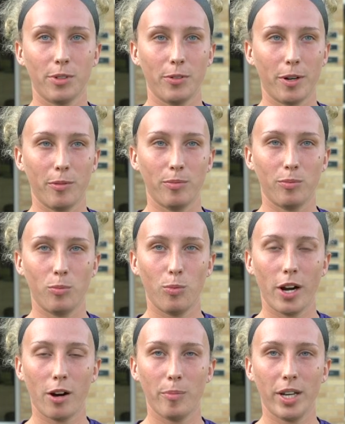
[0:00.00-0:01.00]
We want to
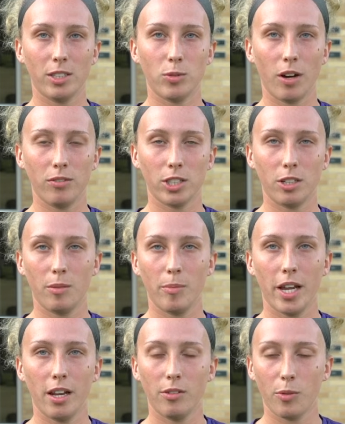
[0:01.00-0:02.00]
win our Big 12
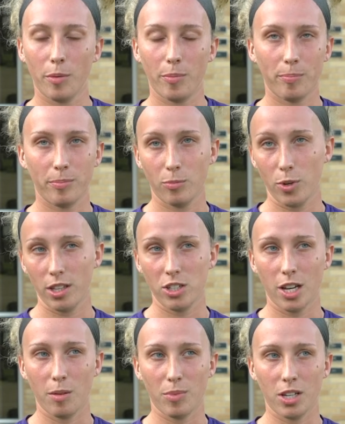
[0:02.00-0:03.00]
tournament, and want to win the
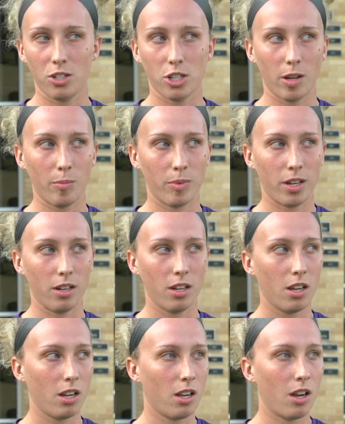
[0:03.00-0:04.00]
championship, and
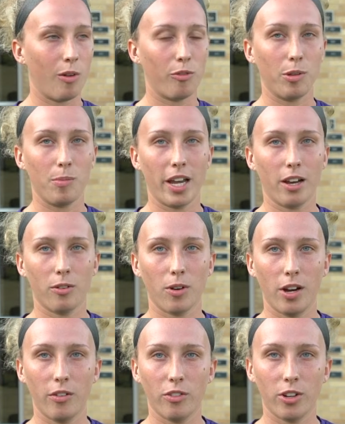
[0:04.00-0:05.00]
hopefully make a
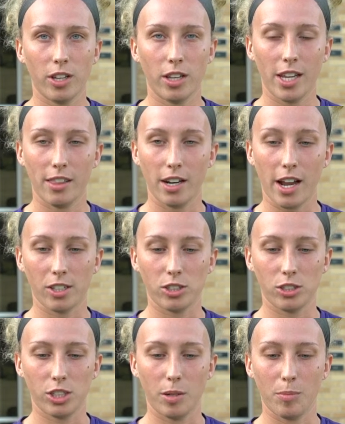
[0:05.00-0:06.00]
run for in the
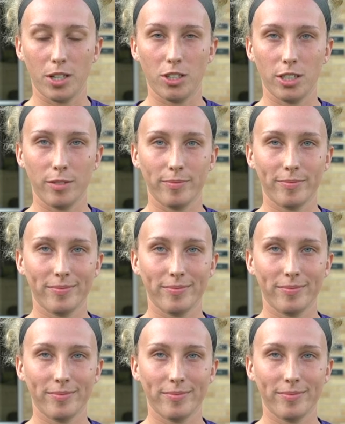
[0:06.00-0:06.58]
national championship.